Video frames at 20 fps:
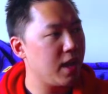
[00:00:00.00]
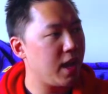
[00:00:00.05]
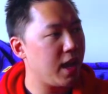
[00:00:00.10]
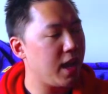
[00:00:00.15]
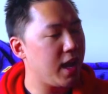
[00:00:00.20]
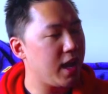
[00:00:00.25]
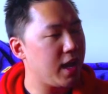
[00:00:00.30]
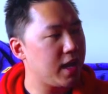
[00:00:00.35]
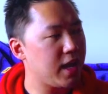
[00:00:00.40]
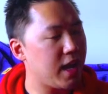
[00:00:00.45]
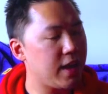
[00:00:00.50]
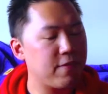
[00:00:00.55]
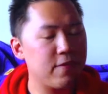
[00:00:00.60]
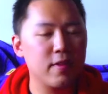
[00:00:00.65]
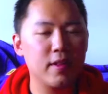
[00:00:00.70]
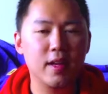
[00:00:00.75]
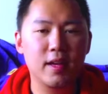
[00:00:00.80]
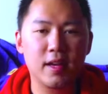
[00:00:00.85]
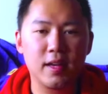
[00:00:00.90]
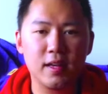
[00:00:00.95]
And I feel
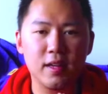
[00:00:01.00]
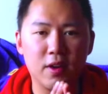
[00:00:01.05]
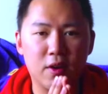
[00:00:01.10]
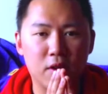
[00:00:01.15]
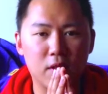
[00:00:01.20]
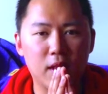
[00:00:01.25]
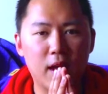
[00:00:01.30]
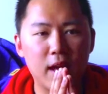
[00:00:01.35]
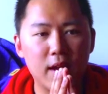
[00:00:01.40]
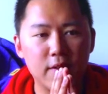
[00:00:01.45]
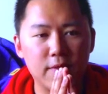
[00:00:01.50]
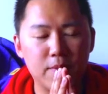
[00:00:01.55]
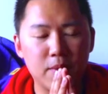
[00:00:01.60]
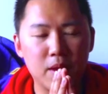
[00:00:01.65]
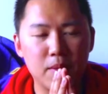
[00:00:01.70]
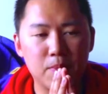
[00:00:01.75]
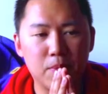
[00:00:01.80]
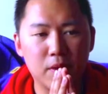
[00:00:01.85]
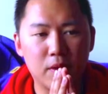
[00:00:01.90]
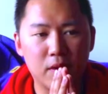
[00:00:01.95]
like, a lot of
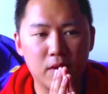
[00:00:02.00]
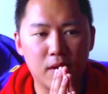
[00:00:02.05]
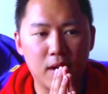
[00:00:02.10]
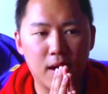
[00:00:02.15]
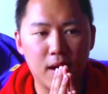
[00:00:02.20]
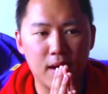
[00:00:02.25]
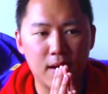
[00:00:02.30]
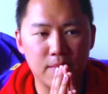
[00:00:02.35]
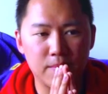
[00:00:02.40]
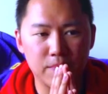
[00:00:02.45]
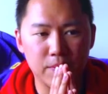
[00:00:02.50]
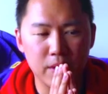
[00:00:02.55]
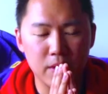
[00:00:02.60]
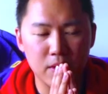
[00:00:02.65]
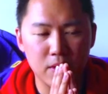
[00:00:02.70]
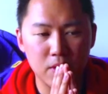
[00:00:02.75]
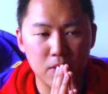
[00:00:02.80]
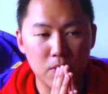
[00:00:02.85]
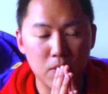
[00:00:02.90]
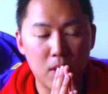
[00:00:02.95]
people
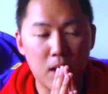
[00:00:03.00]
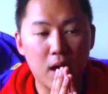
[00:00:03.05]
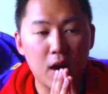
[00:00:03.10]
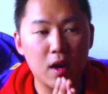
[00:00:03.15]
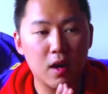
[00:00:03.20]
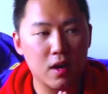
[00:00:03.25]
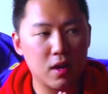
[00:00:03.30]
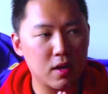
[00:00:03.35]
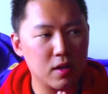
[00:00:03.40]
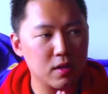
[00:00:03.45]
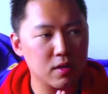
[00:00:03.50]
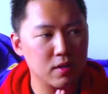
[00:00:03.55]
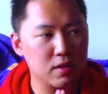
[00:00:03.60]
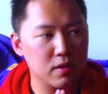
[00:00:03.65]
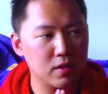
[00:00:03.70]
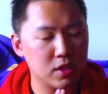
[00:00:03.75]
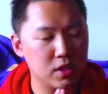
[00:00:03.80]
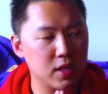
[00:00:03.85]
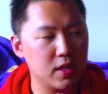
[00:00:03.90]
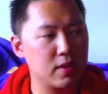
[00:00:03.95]
who are
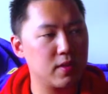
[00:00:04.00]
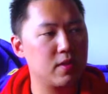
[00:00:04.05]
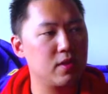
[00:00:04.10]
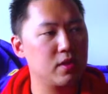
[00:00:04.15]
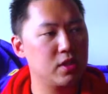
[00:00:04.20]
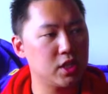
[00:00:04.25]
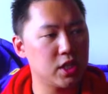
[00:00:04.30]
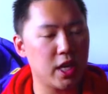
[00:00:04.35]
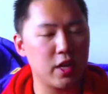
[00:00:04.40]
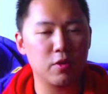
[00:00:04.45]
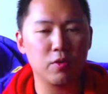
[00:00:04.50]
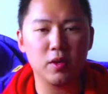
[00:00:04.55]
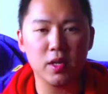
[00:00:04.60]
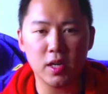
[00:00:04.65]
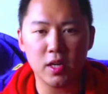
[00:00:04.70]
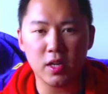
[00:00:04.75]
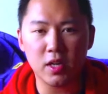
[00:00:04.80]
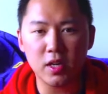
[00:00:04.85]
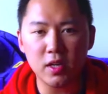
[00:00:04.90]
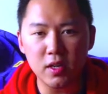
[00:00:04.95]
just generally
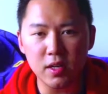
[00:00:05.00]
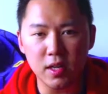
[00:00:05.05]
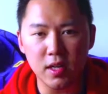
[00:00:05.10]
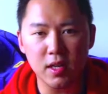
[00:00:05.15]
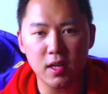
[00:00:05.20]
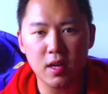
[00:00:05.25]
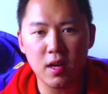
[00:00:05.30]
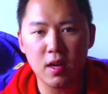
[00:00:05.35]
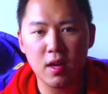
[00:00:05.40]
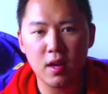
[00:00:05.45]
nerdy